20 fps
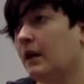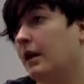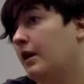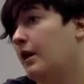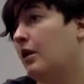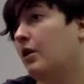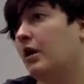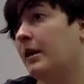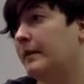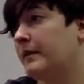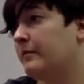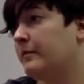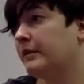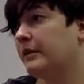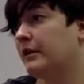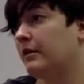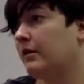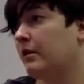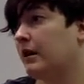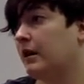No, I mean, when
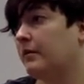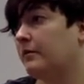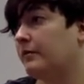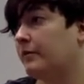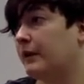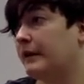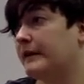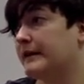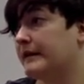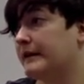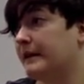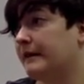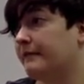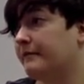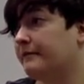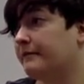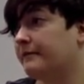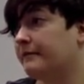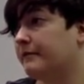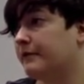they're on breaks and have
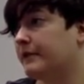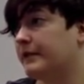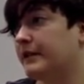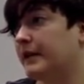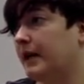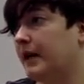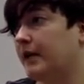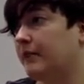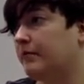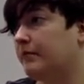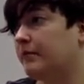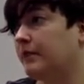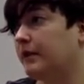free time.